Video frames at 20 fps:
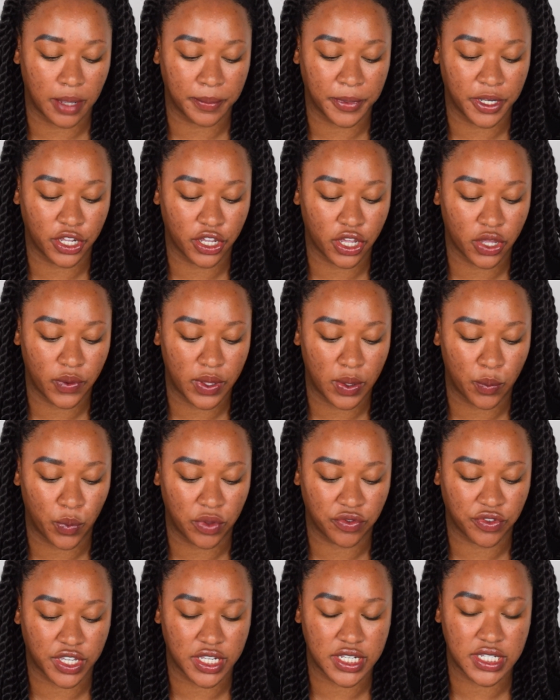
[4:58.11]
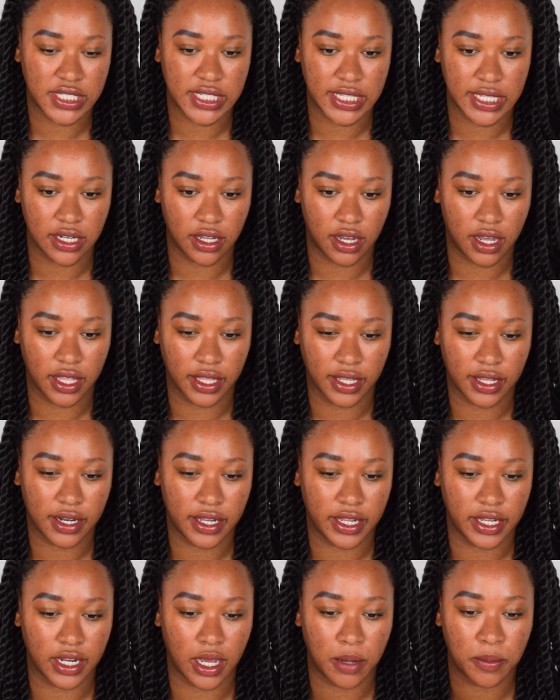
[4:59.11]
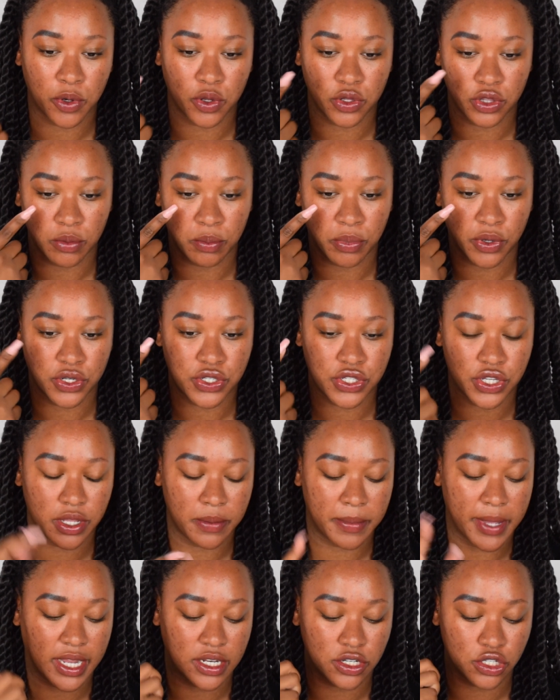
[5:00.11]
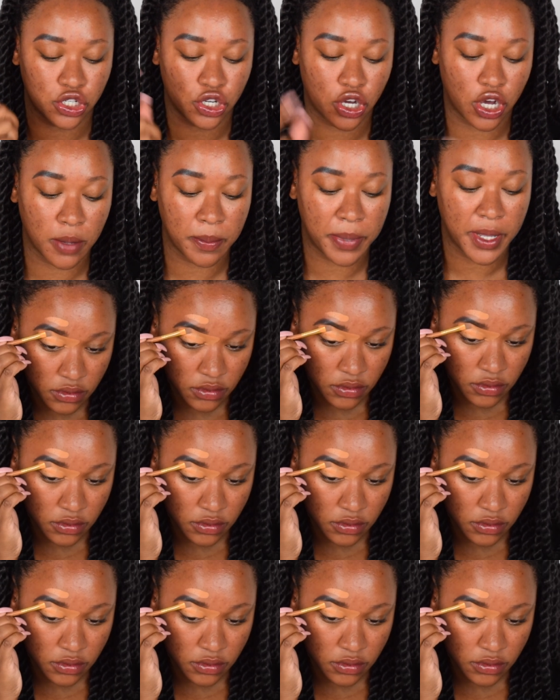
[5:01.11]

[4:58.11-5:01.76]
i'm gonna go in with concealer and clean up on the bottom and top